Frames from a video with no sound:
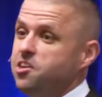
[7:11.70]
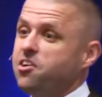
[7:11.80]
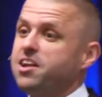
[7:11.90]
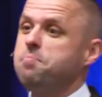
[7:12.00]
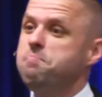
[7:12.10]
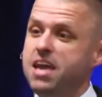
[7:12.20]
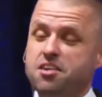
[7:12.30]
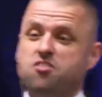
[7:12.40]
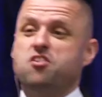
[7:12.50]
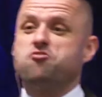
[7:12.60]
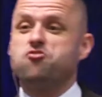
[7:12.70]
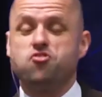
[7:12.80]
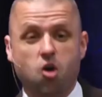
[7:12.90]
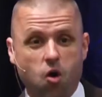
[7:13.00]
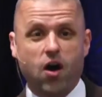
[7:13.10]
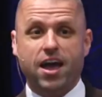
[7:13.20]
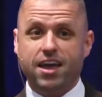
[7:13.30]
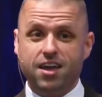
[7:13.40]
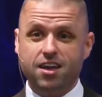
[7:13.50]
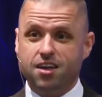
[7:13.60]
you're going to miss the
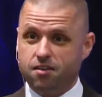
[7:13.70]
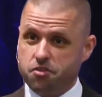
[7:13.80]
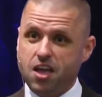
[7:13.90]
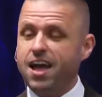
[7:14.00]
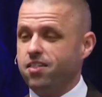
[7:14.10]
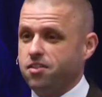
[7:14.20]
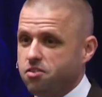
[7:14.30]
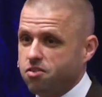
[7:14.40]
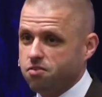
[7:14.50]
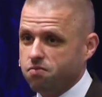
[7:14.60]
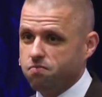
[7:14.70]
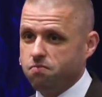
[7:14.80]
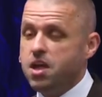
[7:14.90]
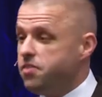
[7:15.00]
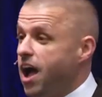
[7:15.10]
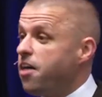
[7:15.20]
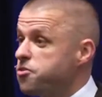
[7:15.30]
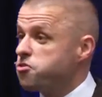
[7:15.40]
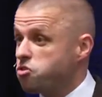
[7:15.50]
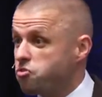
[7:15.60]
joy of silence. The authors of